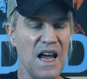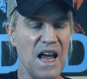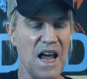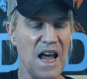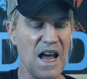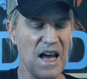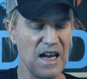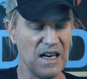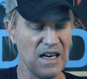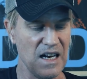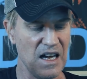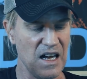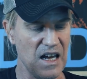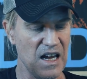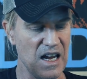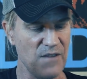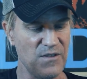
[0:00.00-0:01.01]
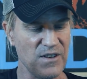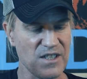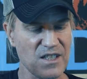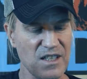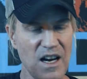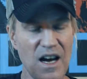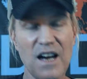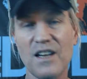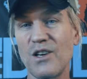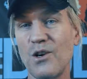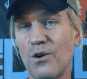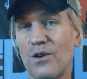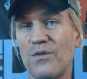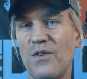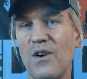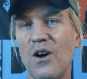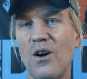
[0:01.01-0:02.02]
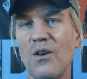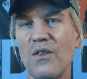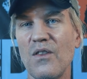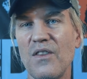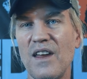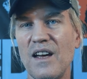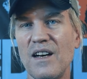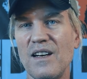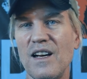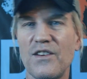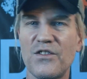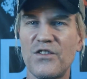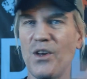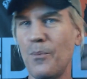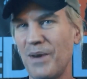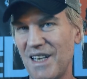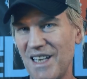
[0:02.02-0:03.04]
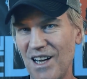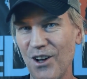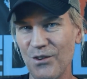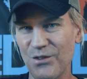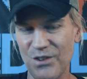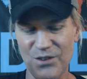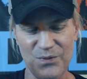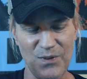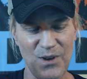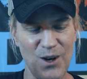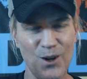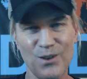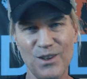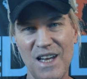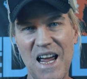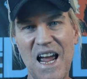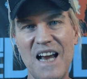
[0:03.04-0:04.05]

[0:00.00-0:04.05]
And if it's not your fault, then it's somebody else's fault,